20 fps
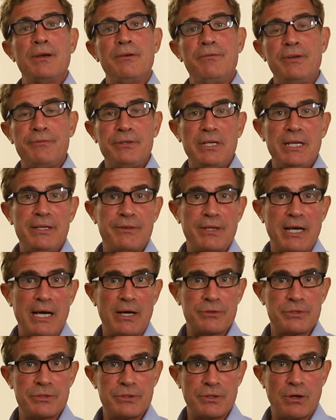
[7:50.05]

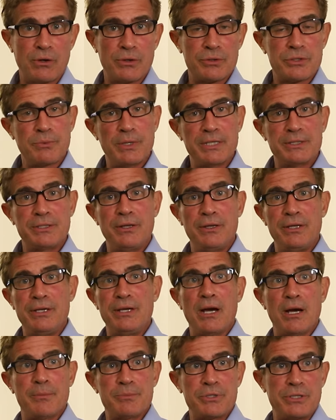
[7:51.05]
$15,000 went to the
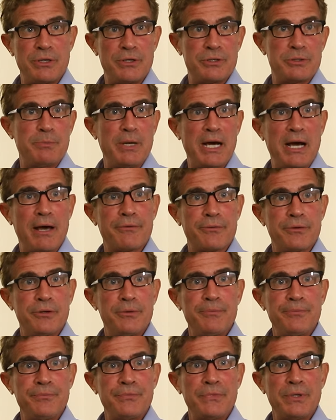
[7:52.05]
upstairs
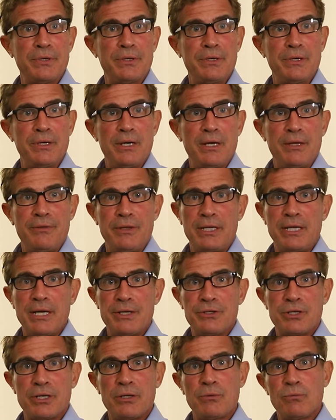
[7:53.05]
bathroom. The
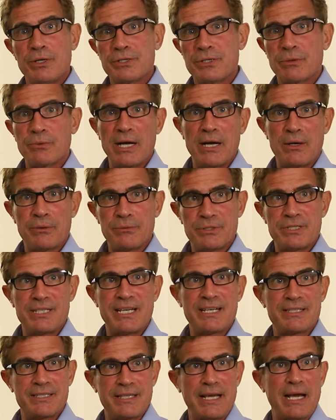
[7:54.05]
kitchen was around
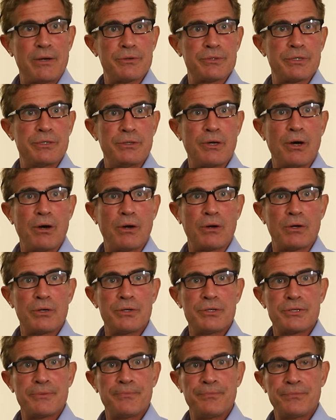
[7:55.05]

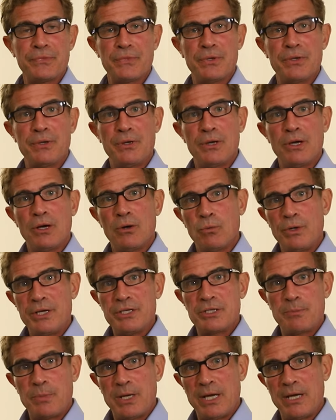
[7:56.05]
$6,000. We
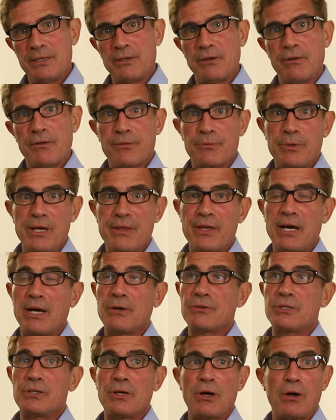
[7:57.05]
spent
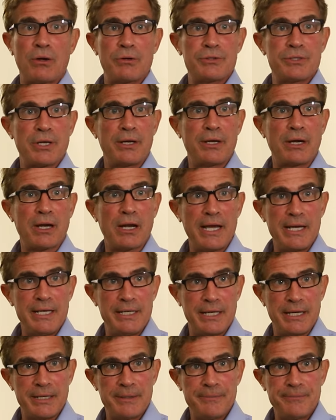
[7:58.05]
$3,000 on
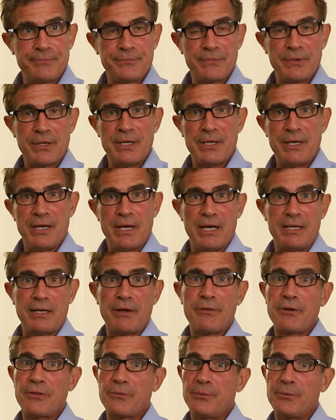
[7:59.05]
lighting, another